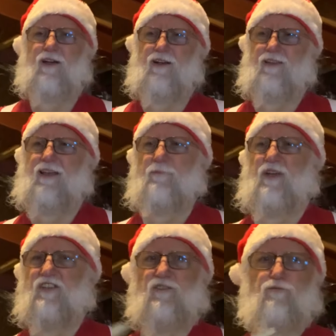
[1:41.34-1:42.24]
that
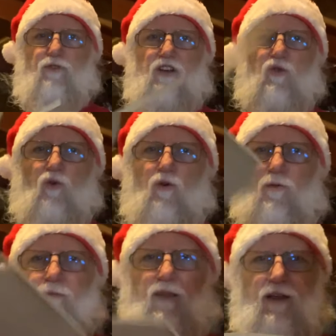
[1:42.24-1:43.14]
piece is pretty cool
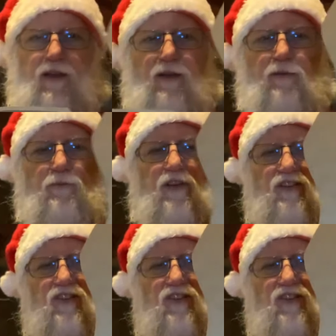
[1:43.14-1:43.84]
because